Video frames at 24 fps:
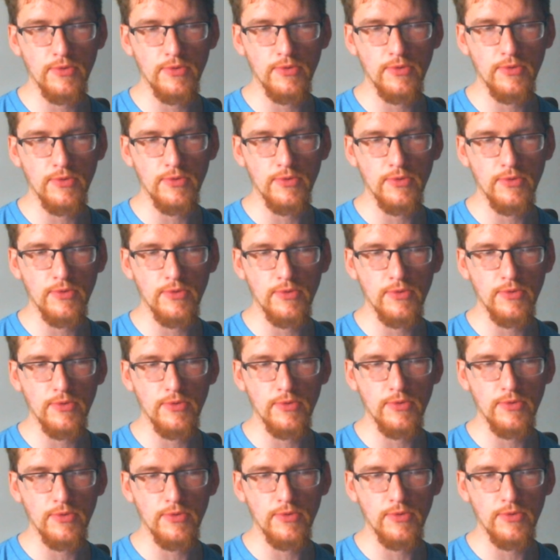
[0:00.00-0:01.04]

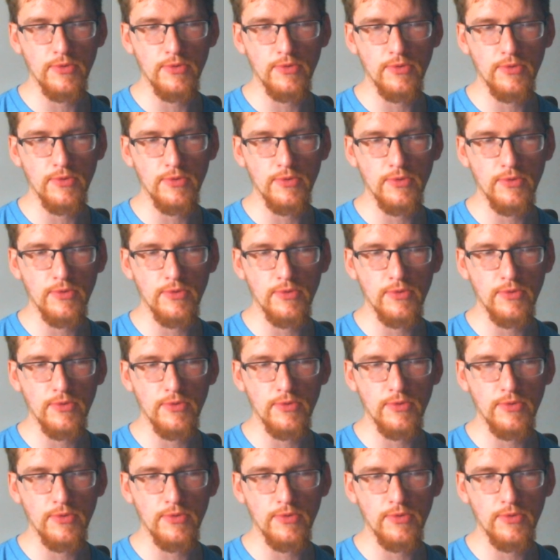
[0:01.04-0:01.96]
[no speech]